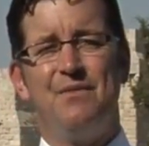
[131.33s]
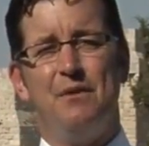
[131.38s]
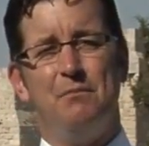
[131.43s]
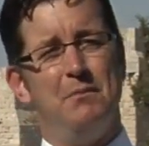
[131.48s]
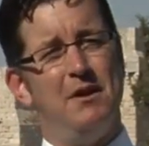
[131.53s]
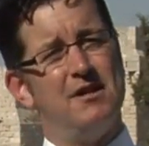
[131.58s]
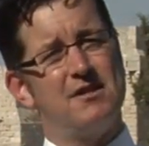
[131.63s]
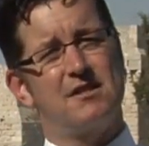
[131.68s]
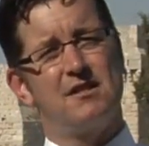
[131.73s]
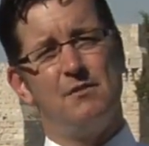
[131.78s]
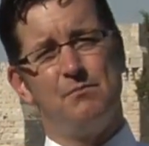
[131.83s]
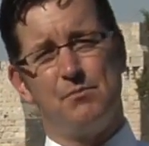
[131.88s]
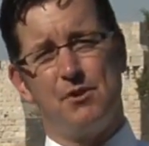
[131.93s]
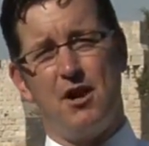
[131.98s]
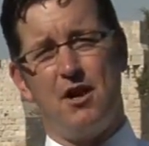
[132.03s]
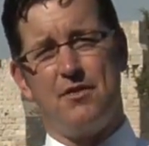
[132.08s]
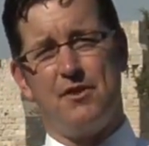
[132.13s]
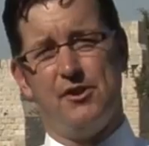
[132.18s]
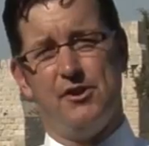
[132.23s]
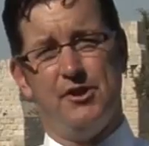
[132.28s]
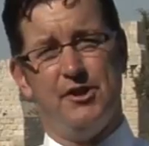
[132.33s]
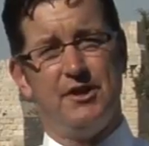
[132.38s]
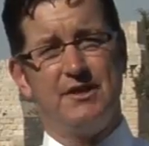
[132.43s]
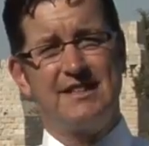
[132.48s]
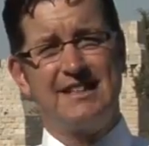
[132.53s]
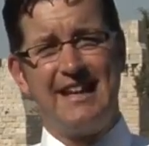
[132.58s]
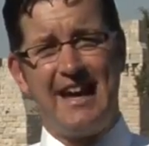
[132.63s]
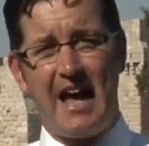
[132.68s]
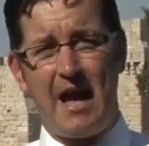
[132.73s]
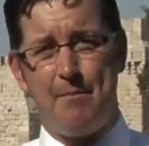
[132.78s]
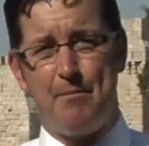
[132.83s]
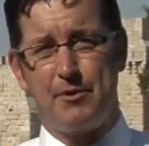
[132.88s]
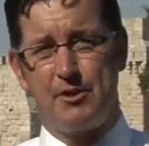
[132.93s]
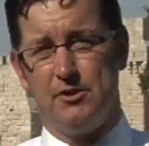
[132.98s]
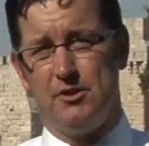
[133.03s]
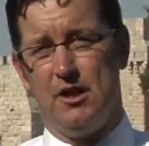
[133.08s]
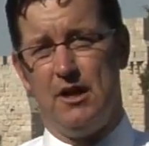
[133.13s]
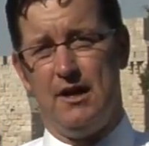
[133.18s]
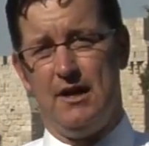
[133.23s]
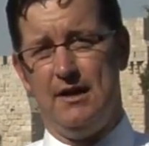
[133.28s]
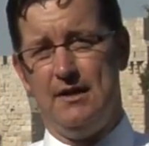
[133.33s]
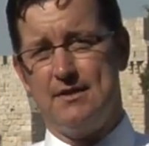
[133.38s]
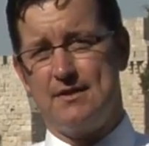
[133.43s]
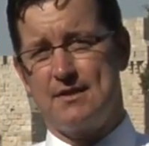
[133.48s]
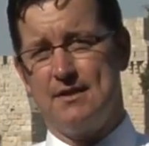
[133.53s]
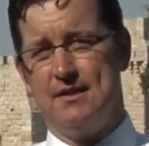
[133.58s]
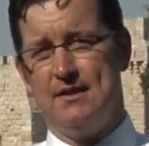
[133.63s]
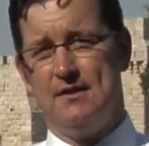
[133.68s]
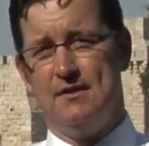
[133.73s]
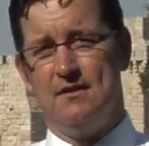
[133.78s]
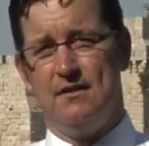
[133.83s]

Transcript: the Muslim Brotherhood capitalize